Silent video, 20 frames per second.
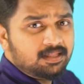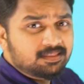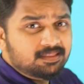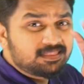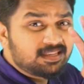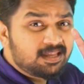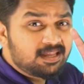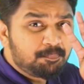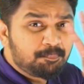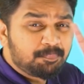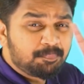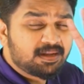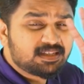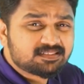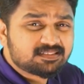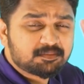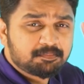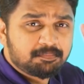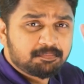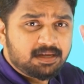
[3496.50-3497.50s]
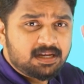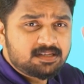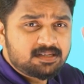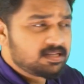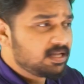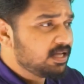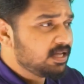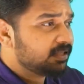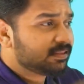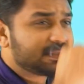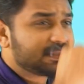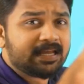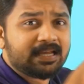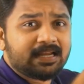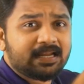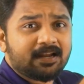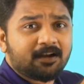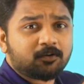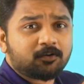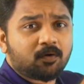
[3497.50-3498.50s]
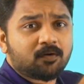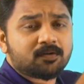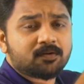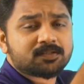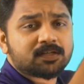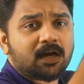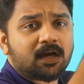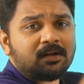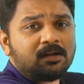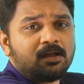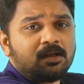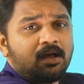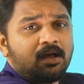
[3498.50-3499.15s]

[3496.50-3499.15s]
3 plus means 3 electrons are